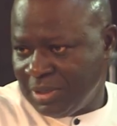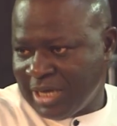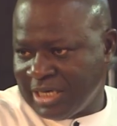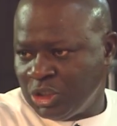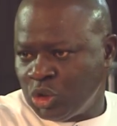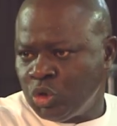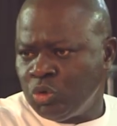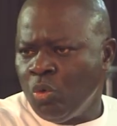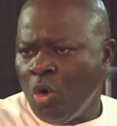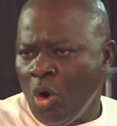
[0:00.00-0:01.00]
That is
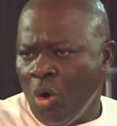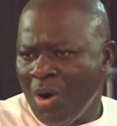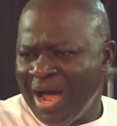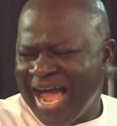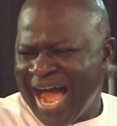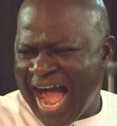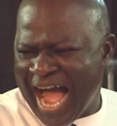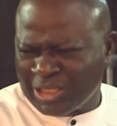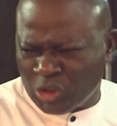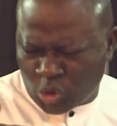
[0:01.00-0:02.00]
sure
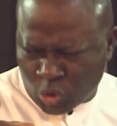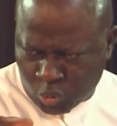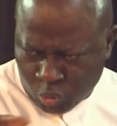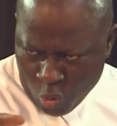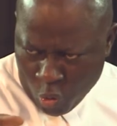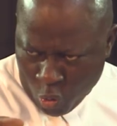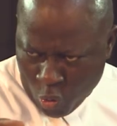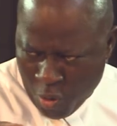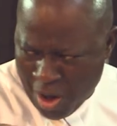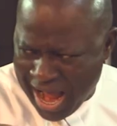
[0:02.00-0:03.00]
and sure
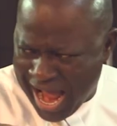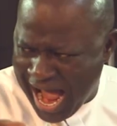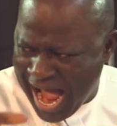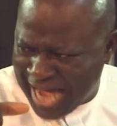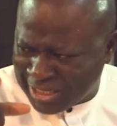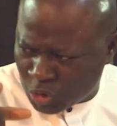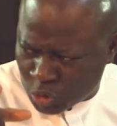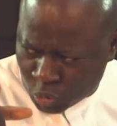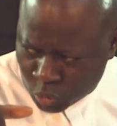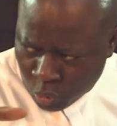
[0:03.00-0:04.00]
and
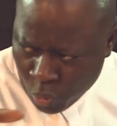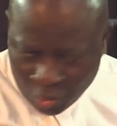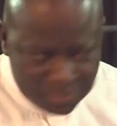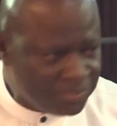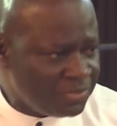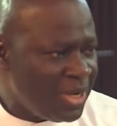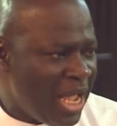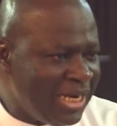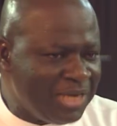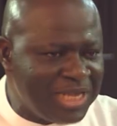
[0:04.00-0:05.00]
sure.
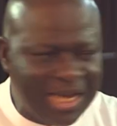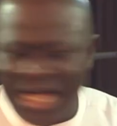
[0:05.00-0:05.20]
And I tell